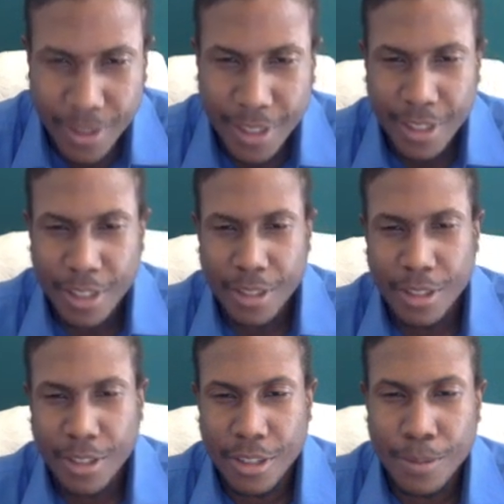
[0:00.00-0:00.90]

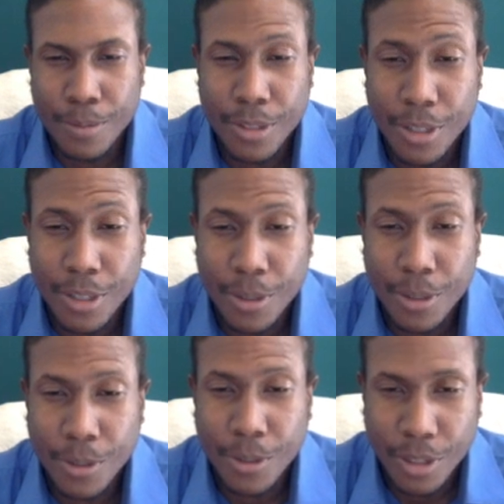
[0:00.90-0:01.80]
Nothing comes
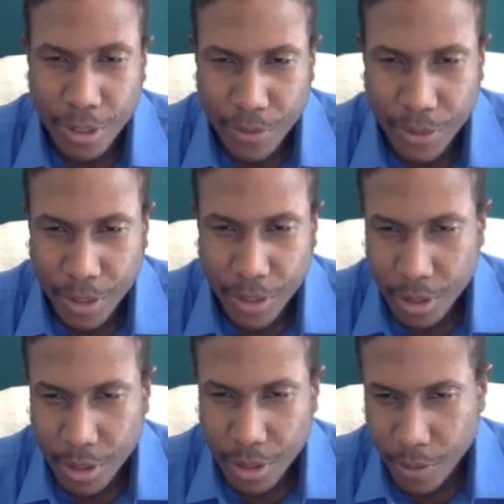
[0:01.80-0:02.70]
anywhere
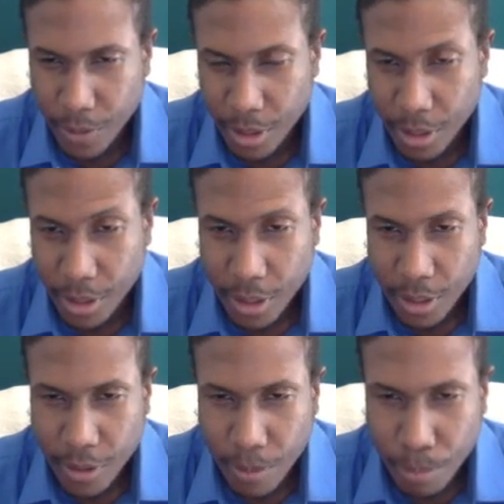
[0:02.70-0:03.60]
even
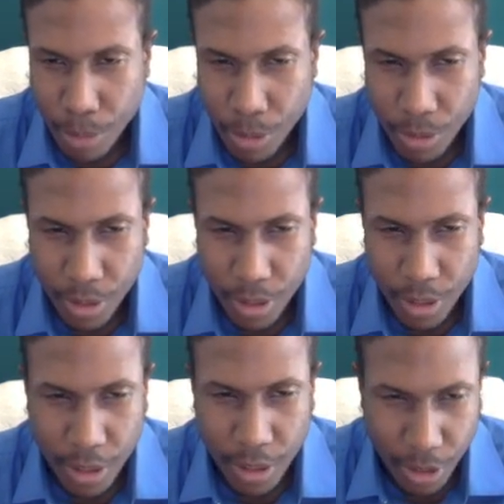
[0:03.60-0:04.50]
remotely
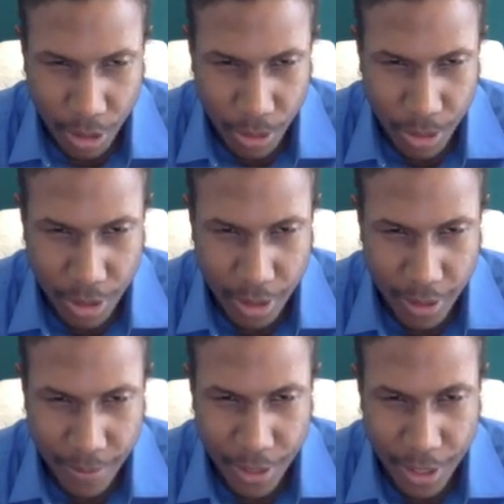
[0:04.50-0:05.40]
close.
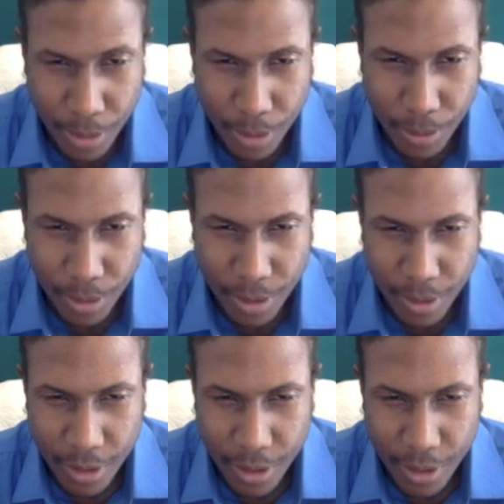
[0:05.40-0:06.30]
Simply put,
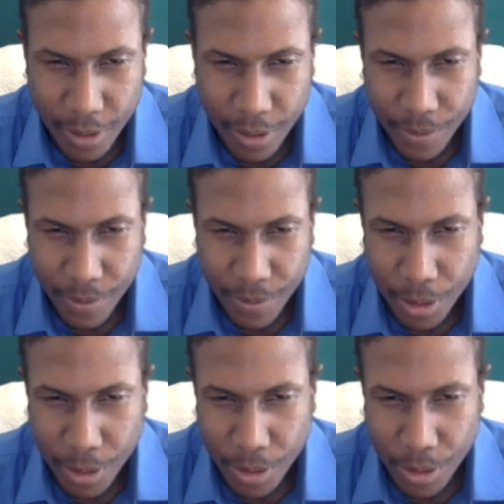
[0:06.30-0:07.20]
it would
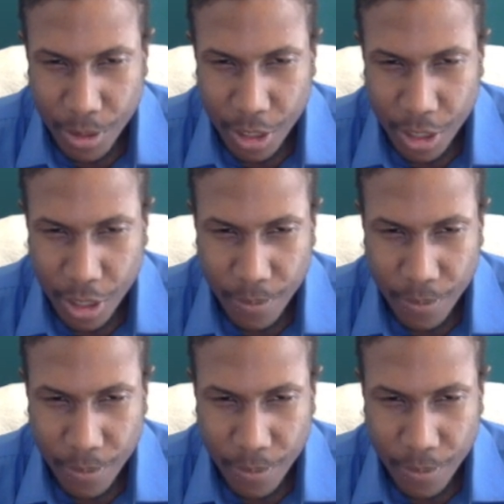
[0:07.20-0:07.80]
do the job